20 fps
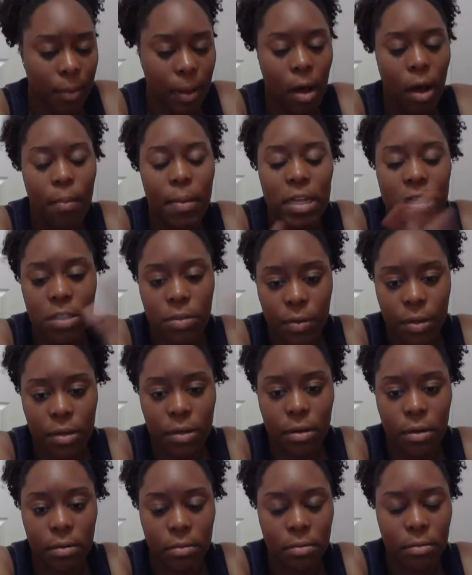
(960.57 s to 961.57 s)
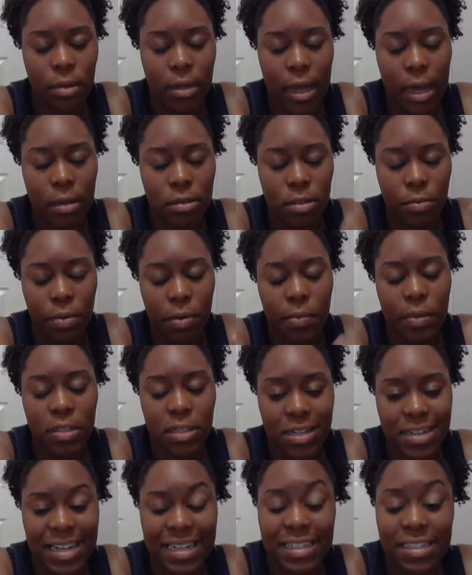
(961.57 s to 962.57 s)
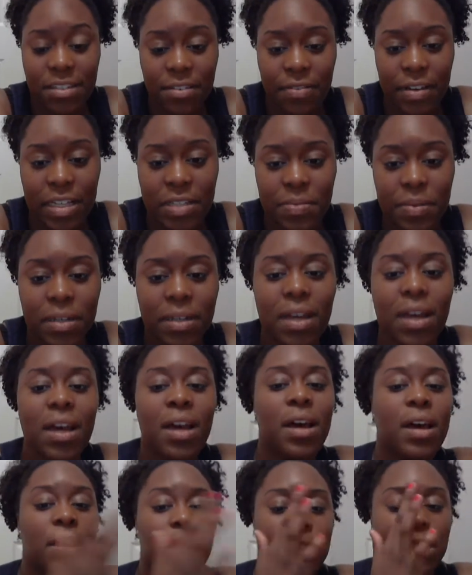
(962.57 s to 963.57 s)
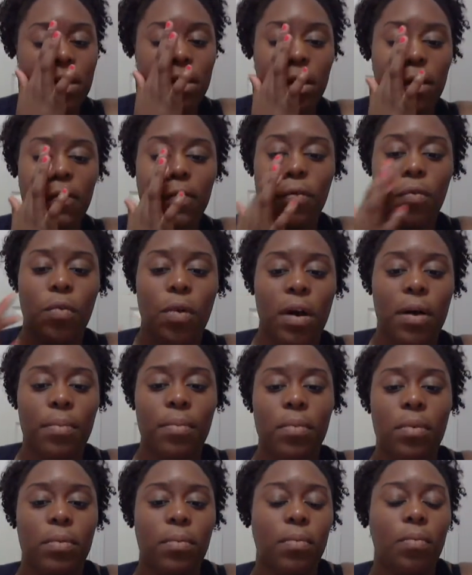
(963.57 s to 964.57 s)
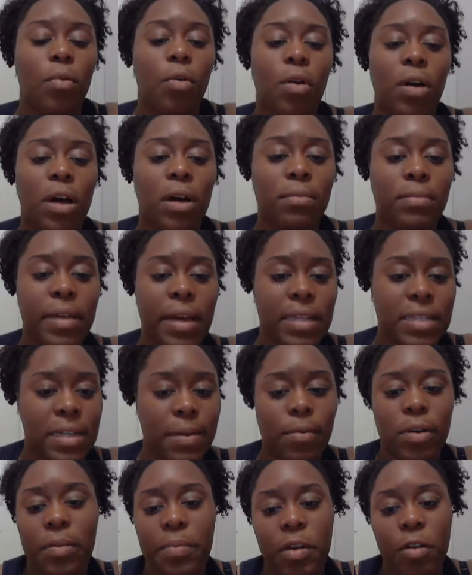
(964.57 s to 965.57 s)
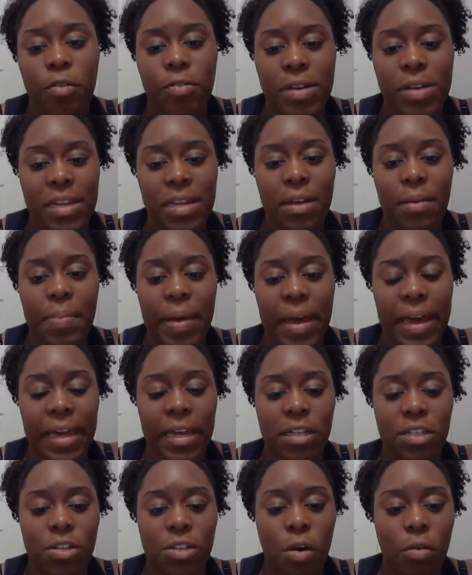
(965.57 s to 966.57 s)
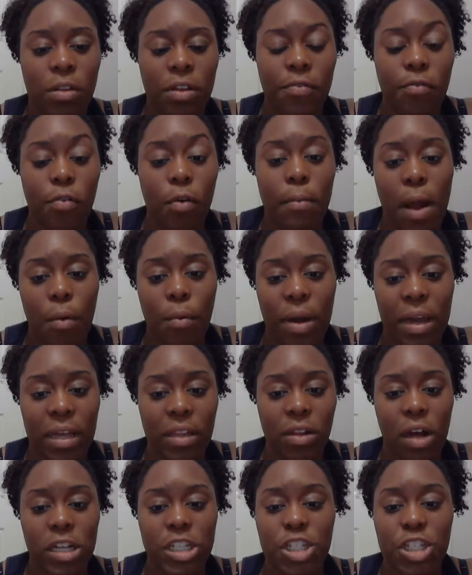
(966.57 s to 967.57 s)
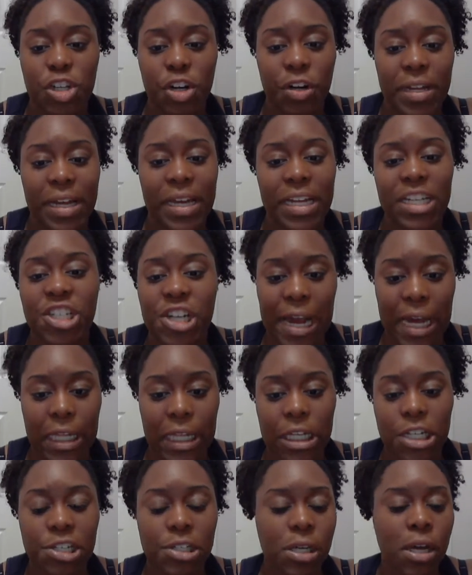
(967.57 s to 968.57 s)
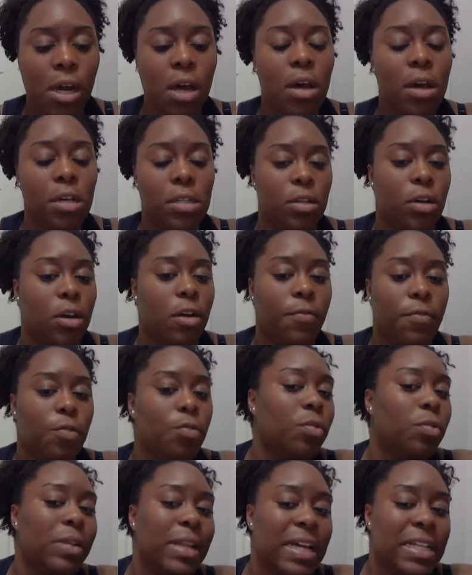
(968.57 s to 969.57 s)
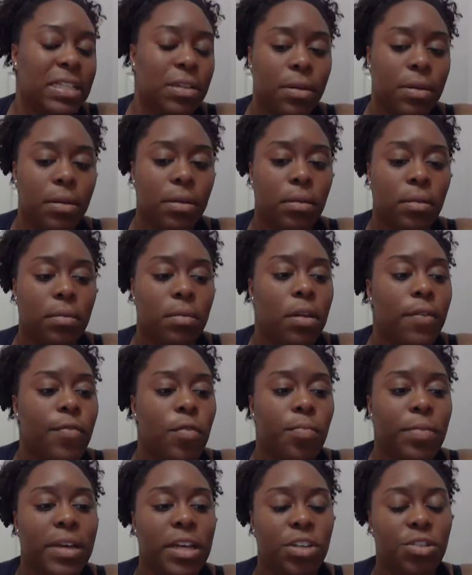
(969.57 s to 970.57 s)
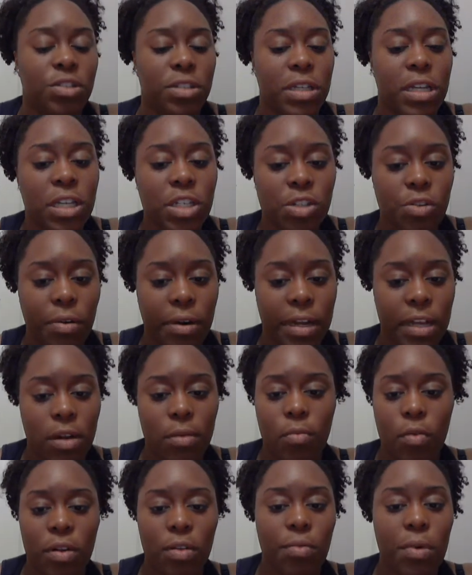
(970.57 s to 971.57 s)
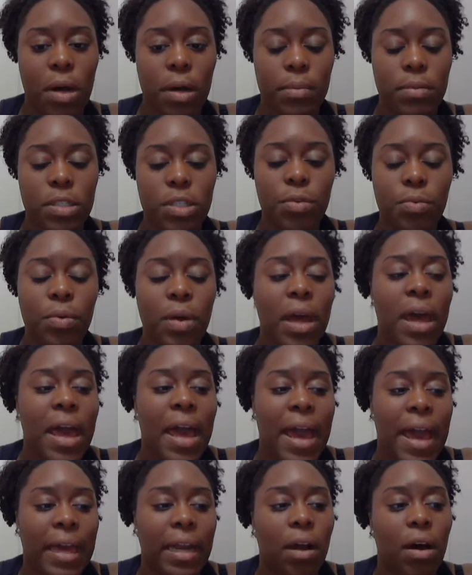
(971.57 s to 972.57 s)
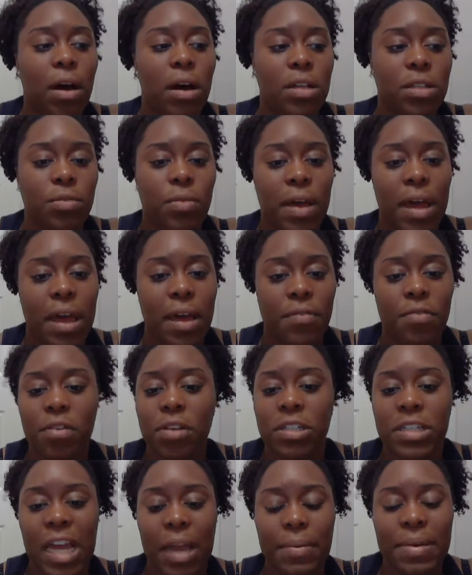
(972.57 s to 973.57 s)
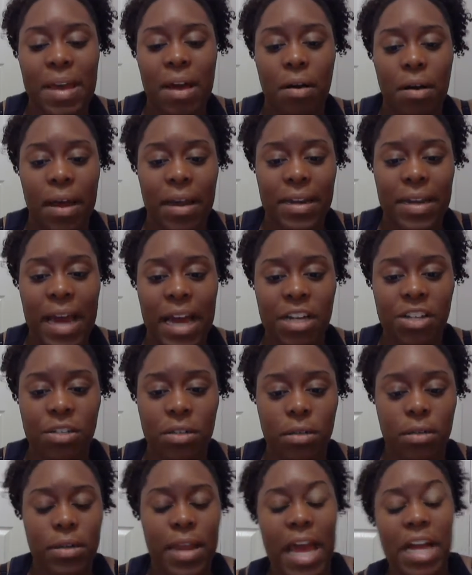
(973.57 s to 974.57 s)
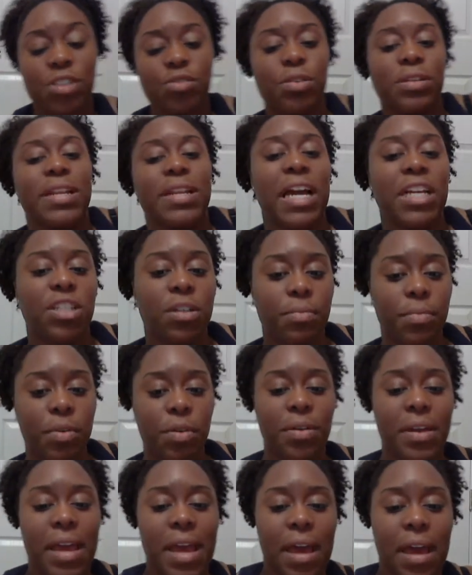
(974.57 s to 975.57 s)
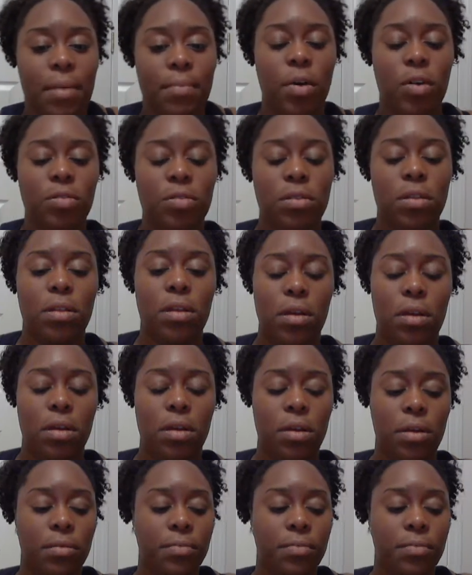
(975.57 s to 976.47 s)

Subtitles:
all my Twitter accounts are pretty much connected to Facebook. So if you want more updates, and I'm going to be creating a page solely for my weight loss journey and challenge. So if you'd be interested in joining, you're more than welcome to. And I also have, you can check me out at naturalNaijabeauty and most of the